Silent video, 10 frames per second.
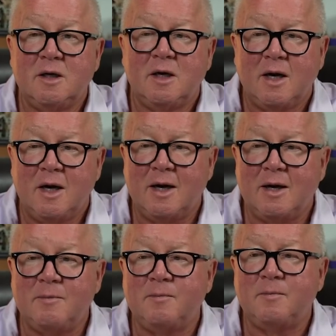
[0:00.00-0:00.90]

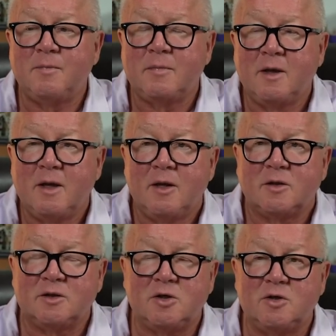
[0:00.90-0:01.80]

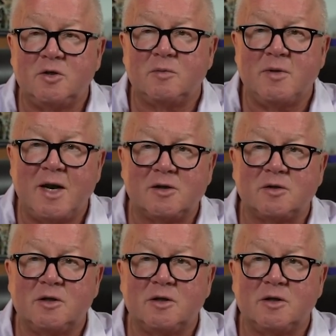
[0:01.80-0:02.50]
Because you can do it naturally.